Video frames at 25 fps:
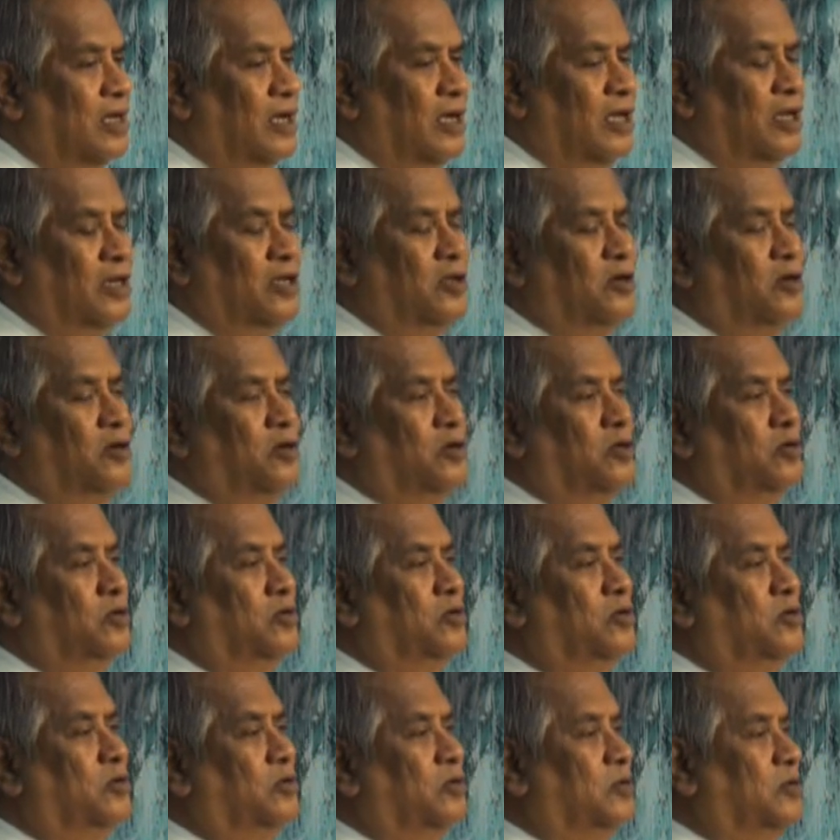And
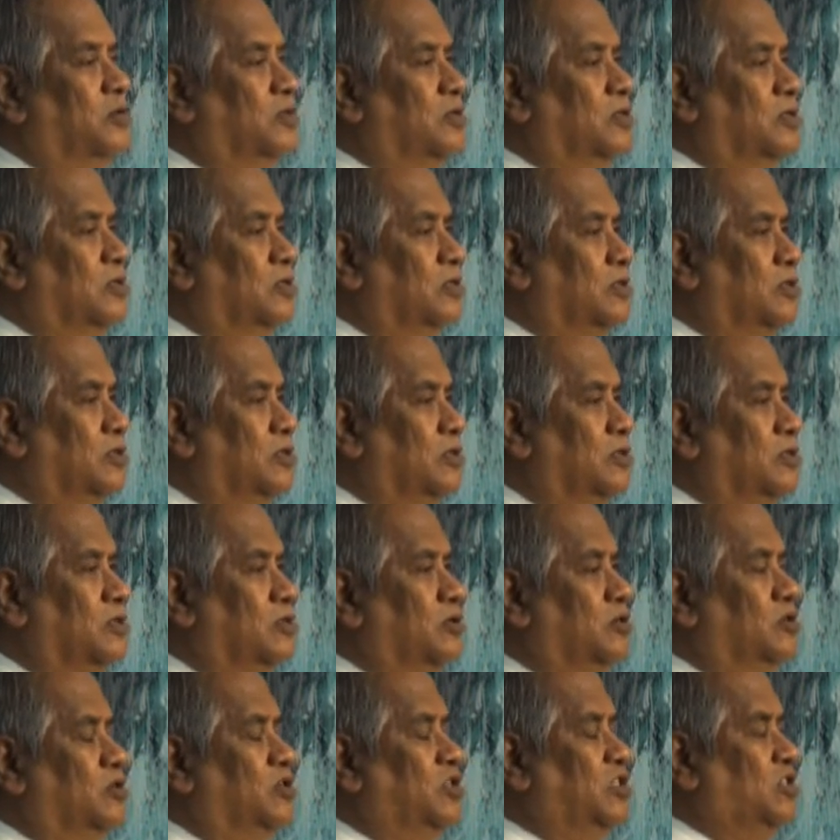you
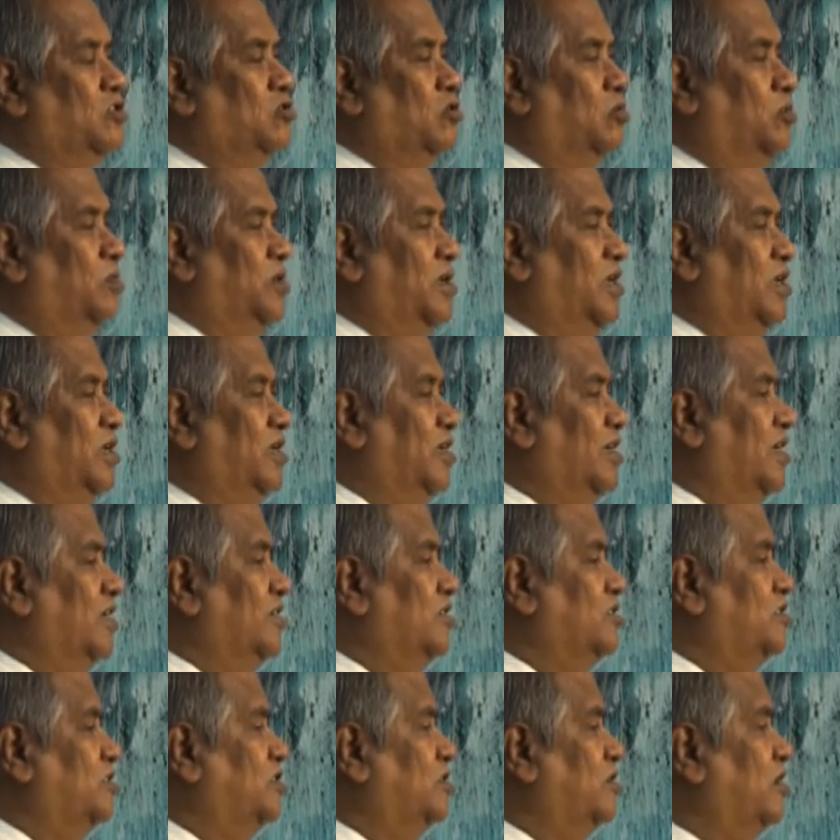do
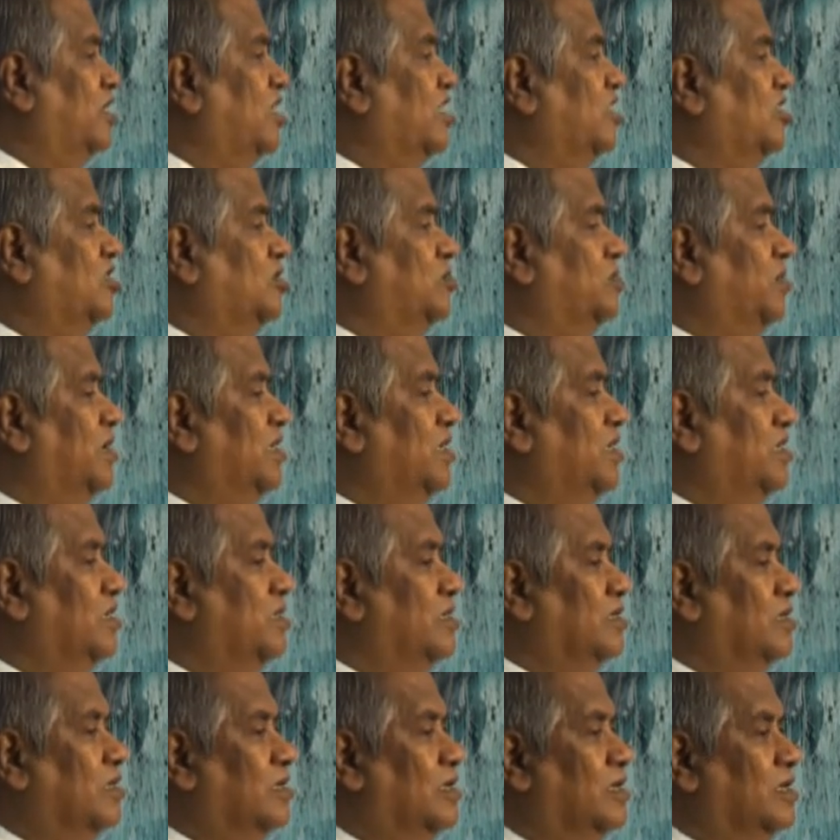disobedience to your
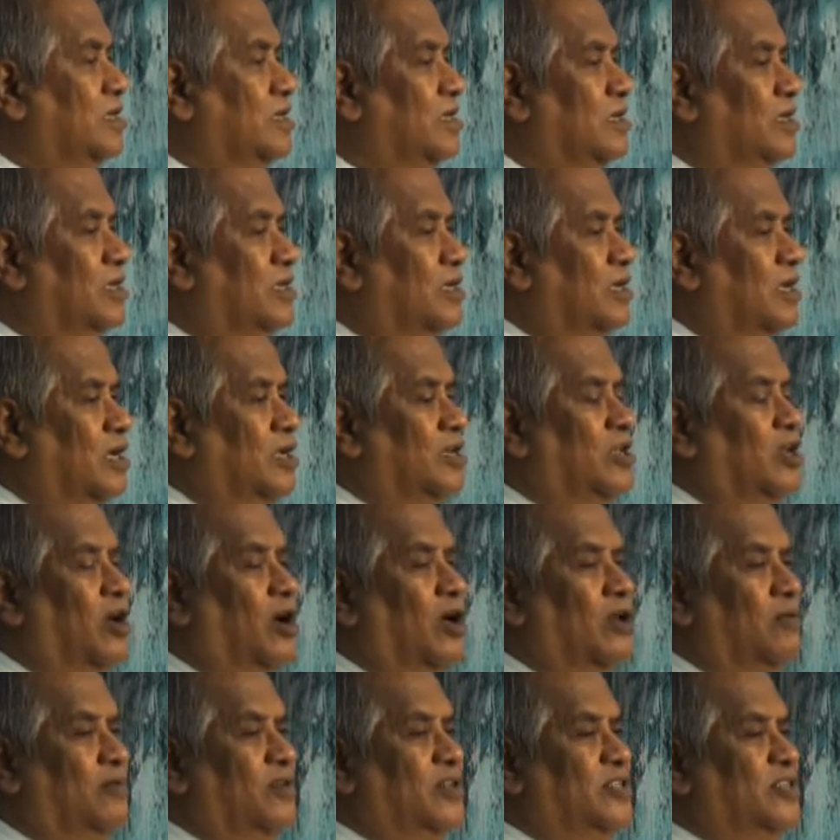husband, and
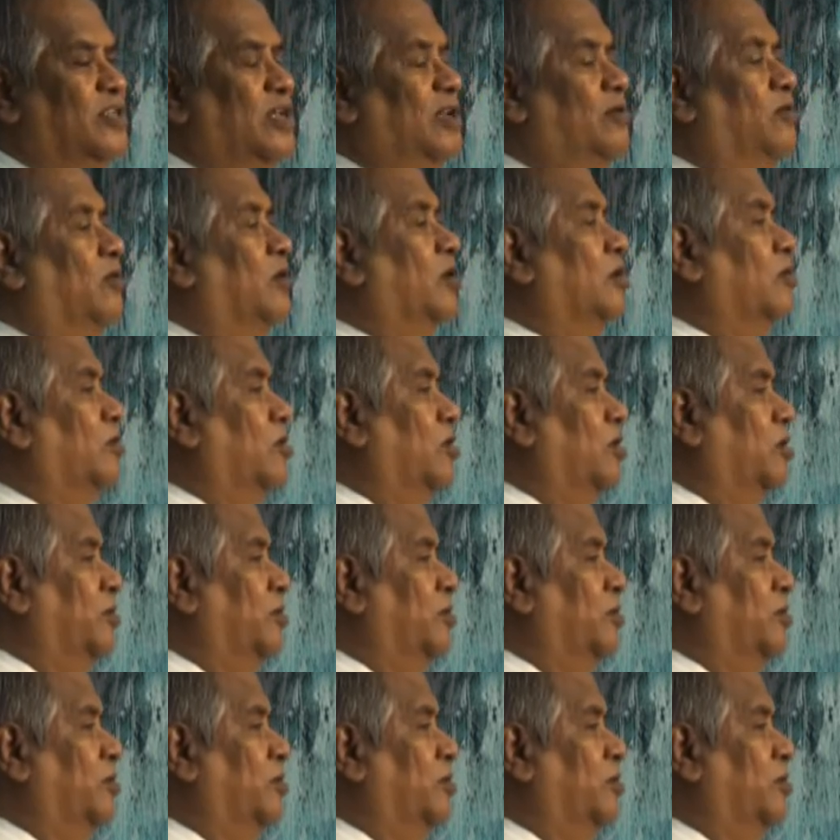you always tell one,